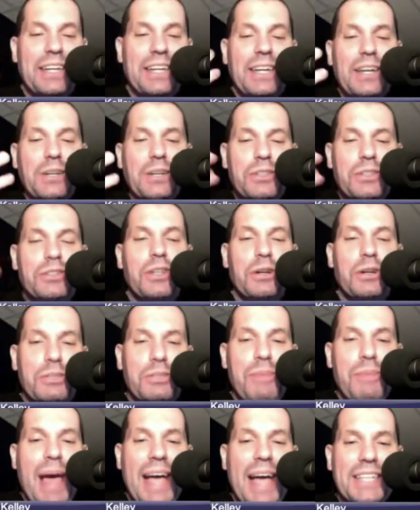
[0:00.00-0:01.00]
search
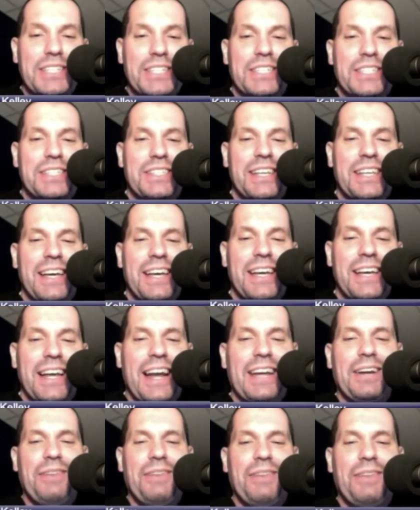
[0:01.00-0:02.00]
matches, and I
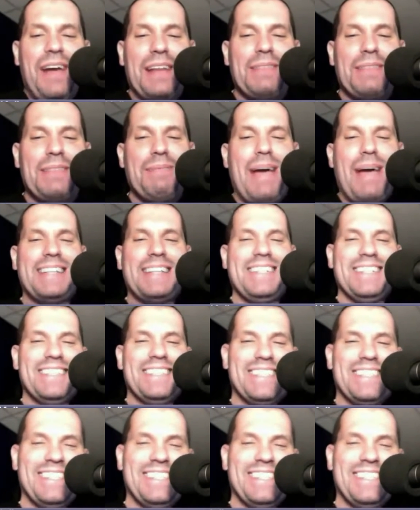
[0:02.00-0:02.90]
could have found the matches.